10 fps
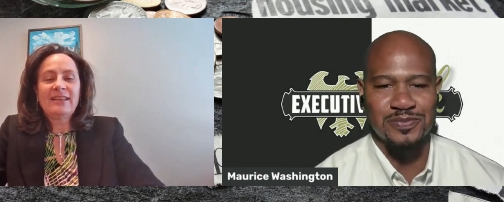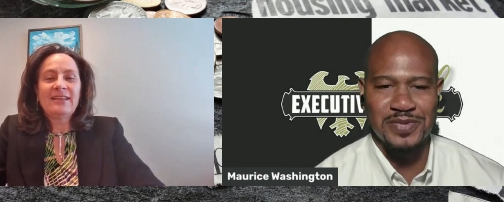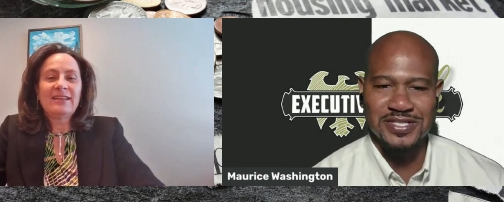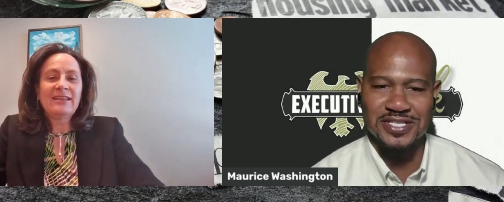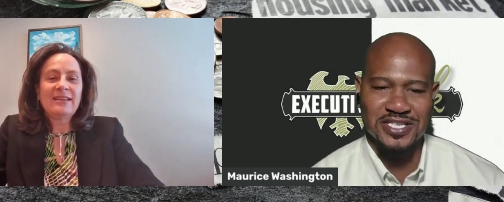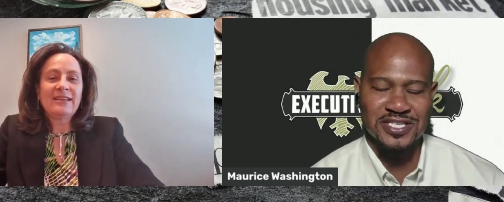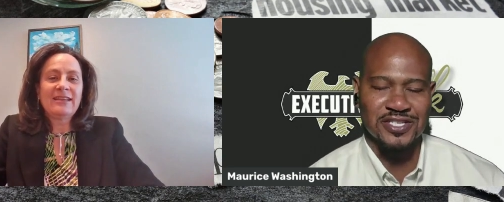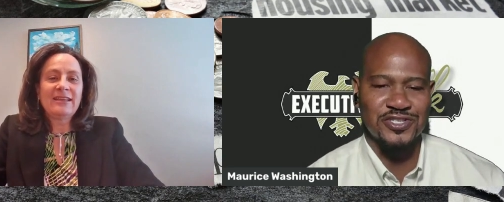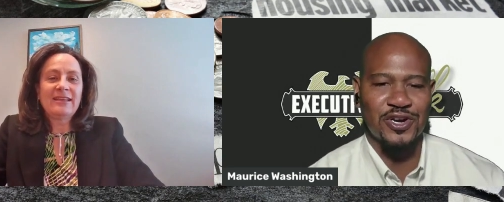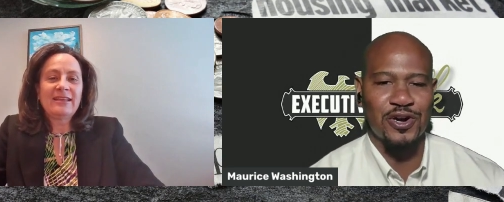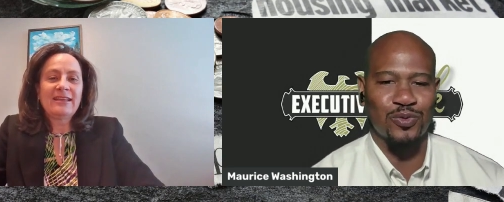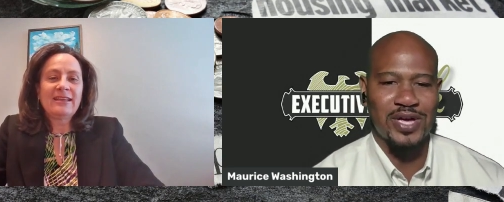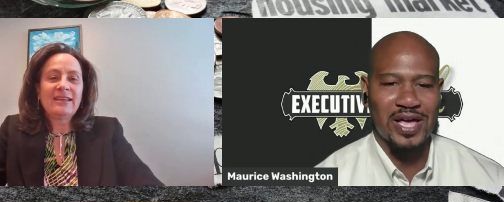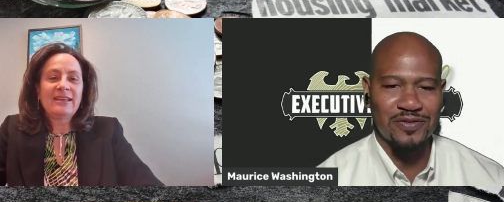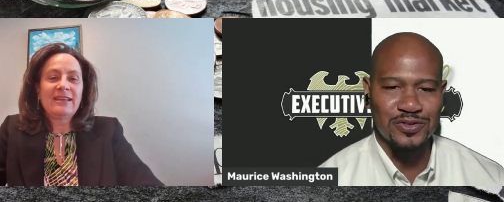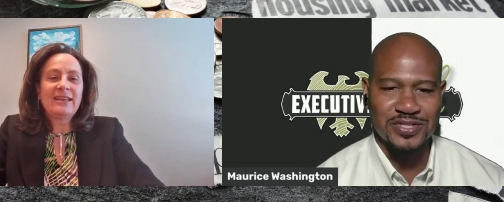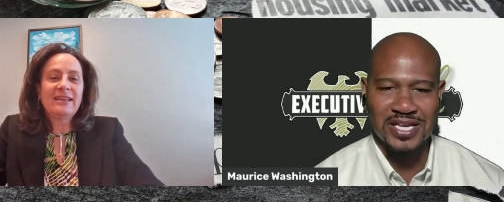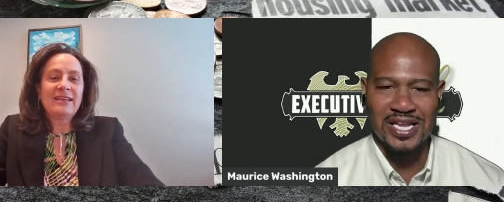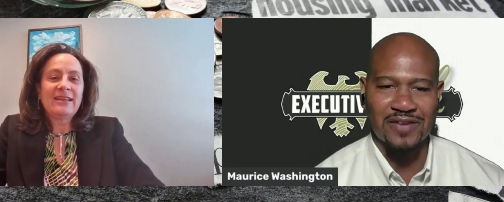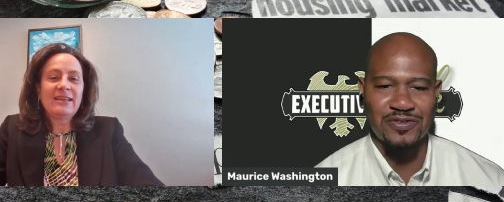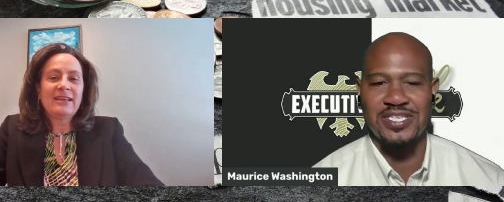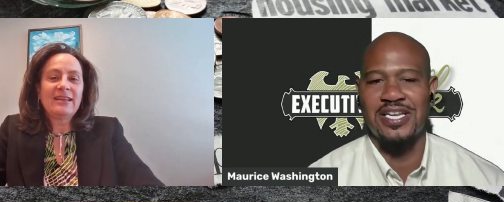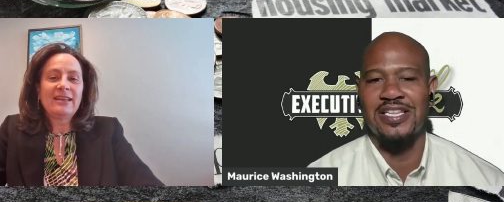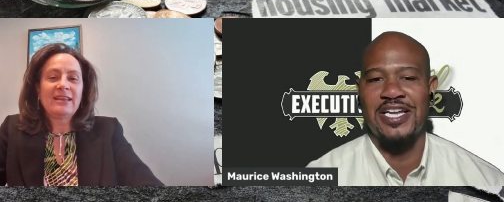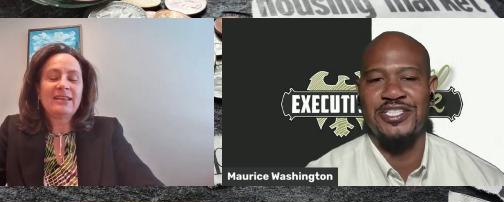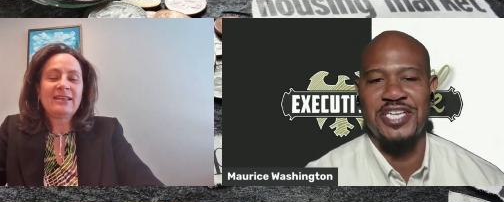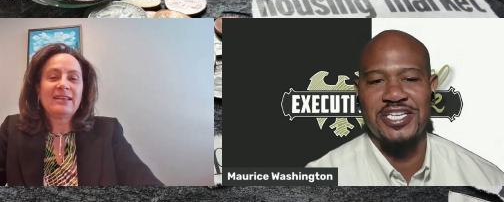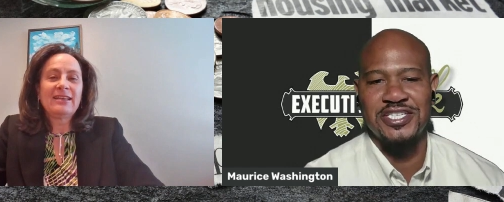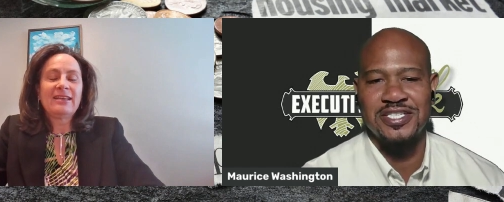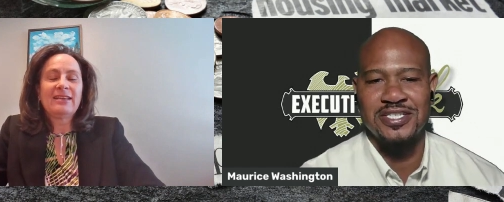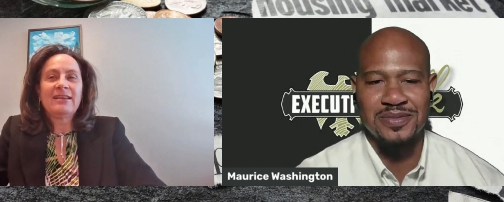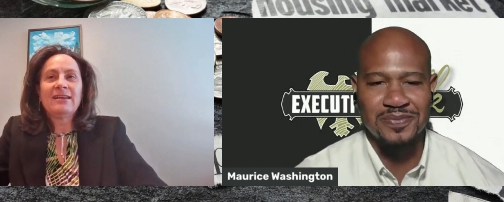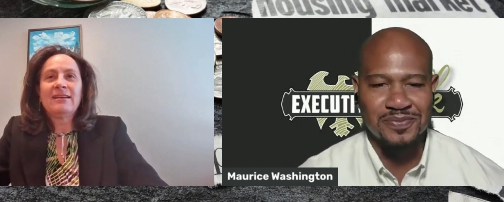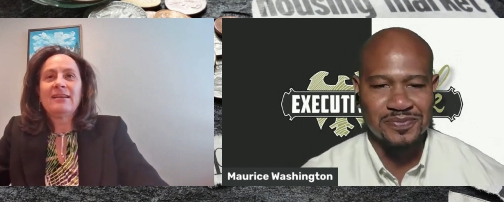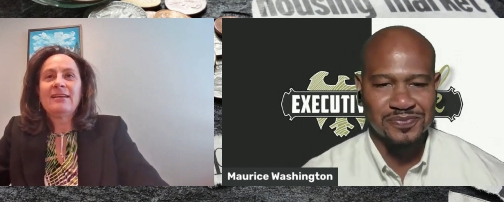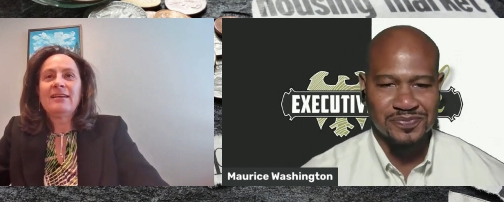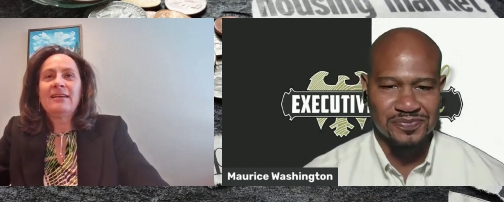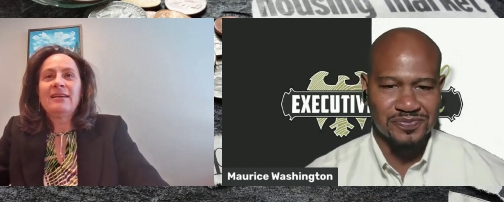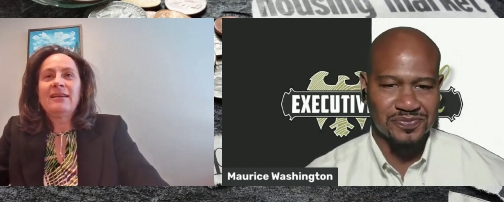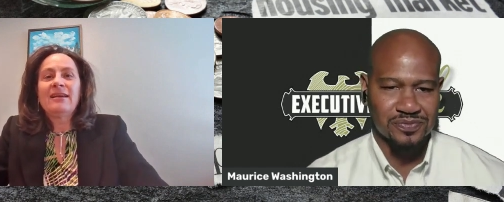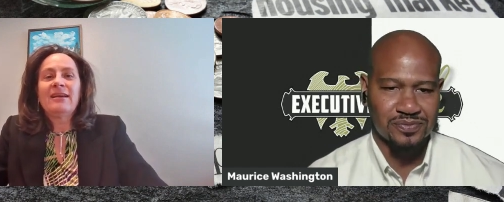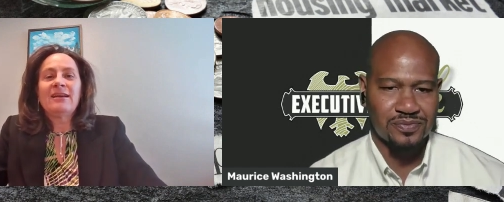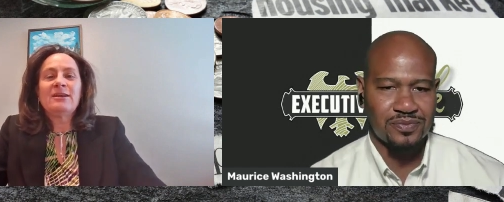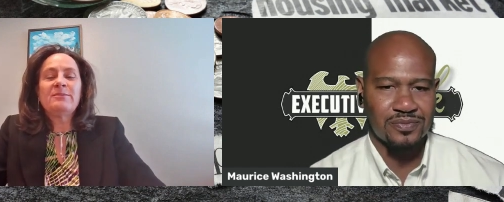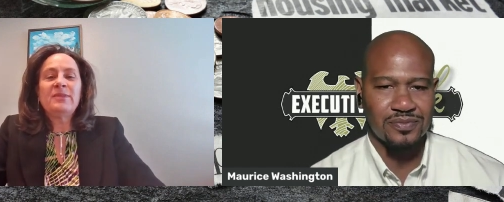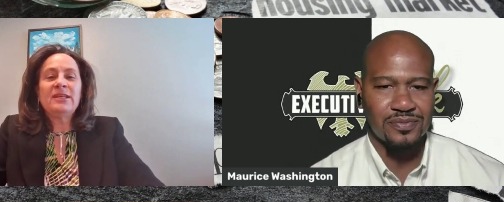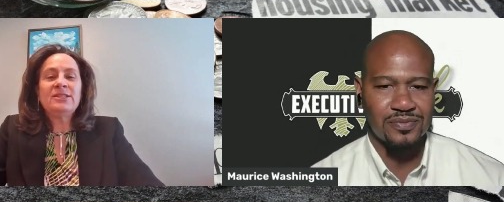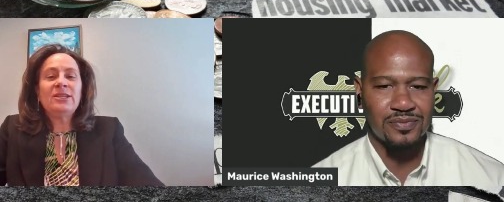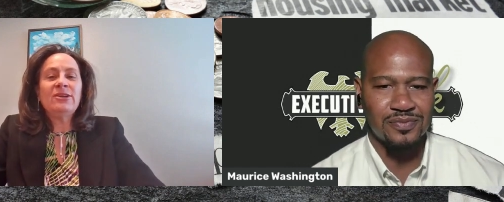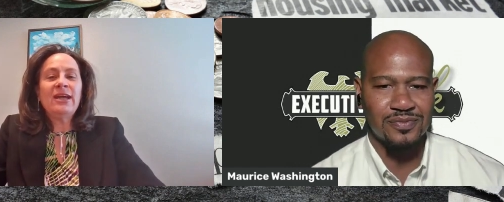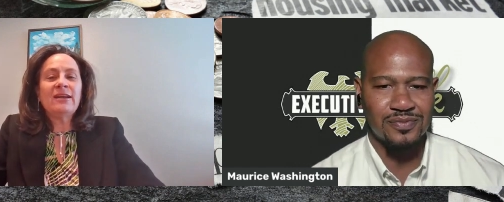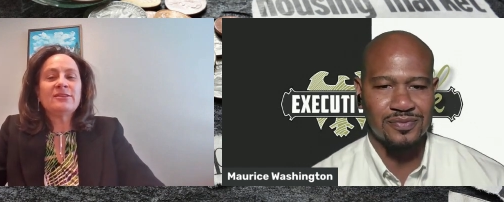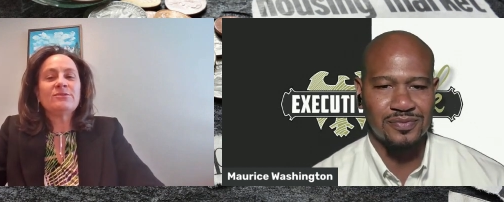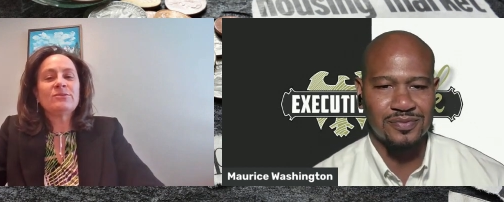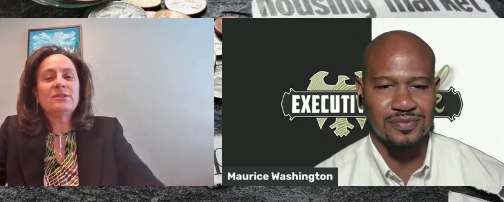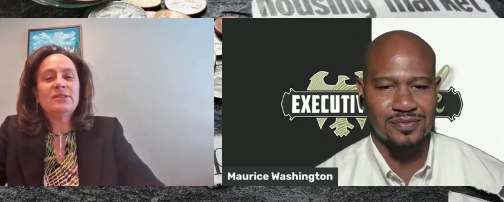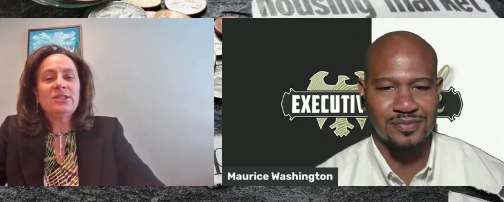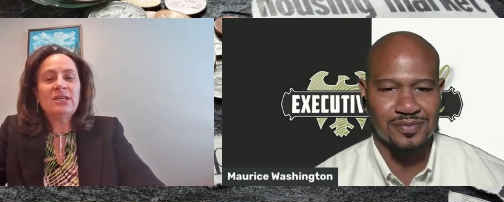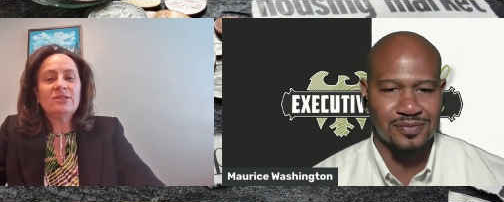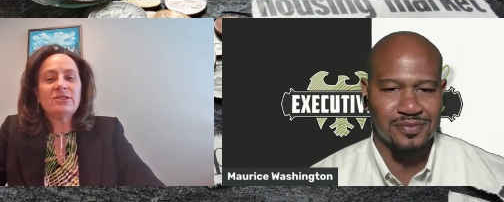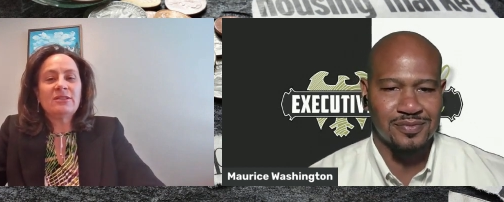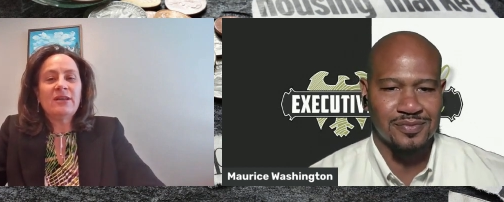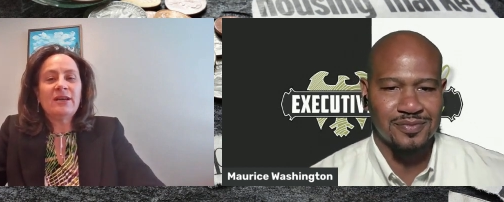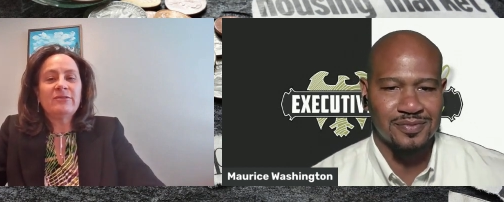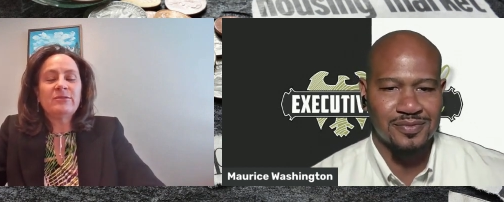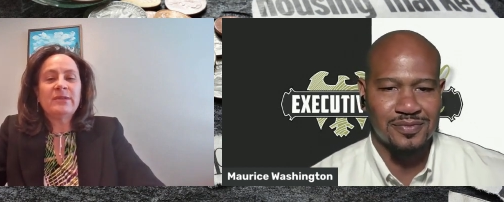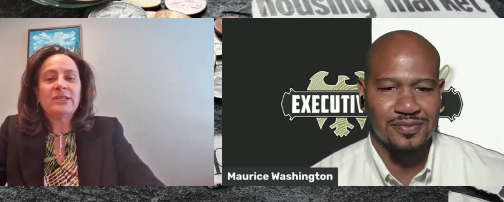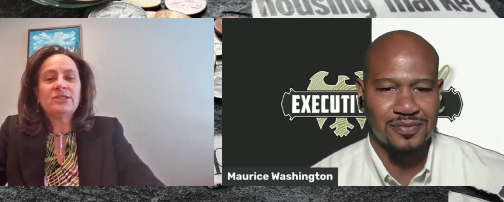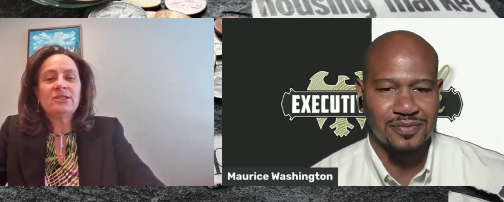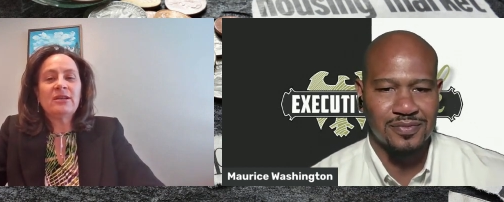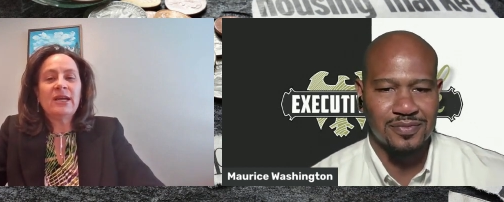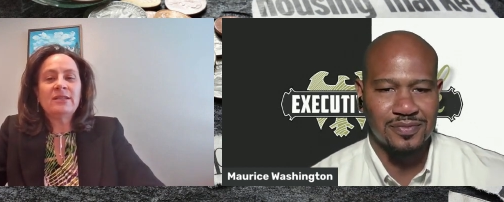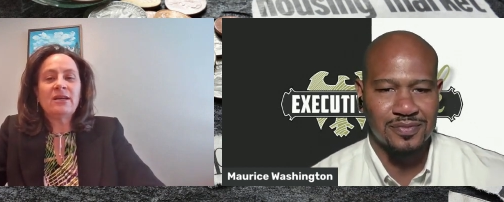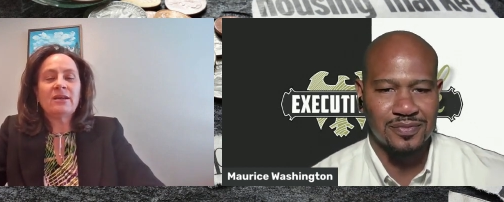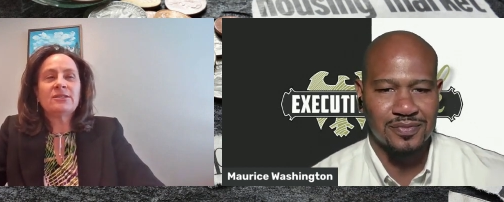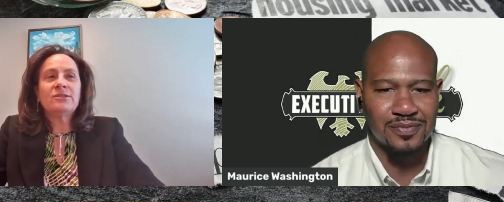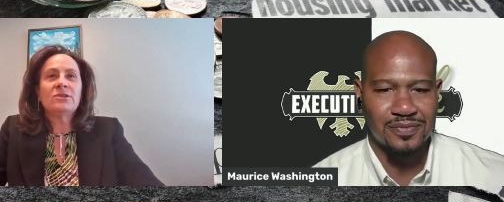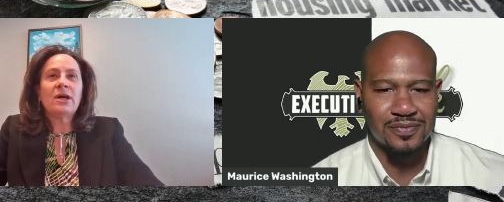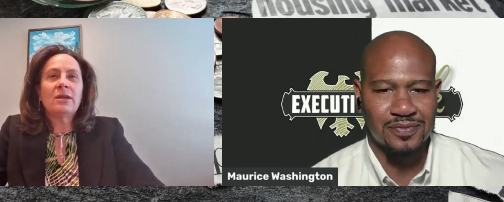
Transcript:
Speaker 1: as business is concerned? What have you seen? Have you seen a lot of changes?
Speaker 2: Um, this year has really changed a lot from last year. I talked to a